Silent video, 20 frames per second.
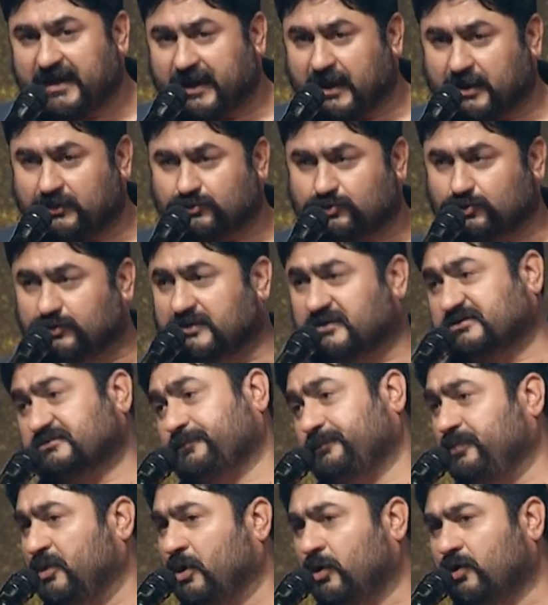into this
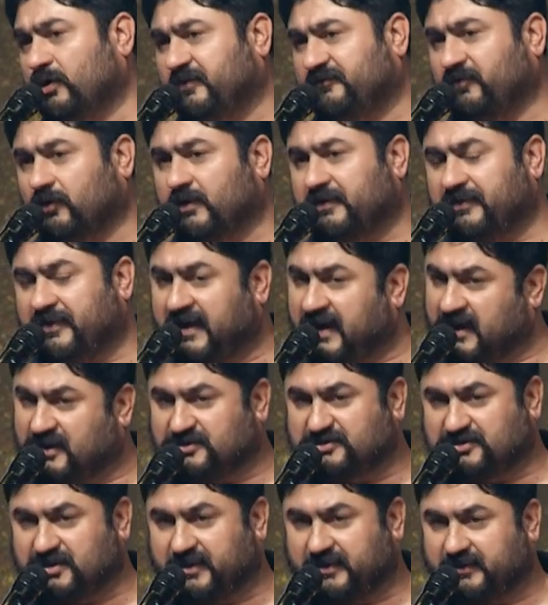beautiful
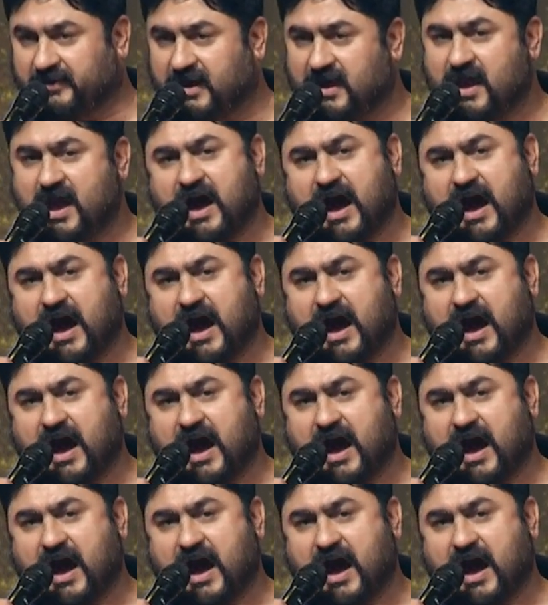nation.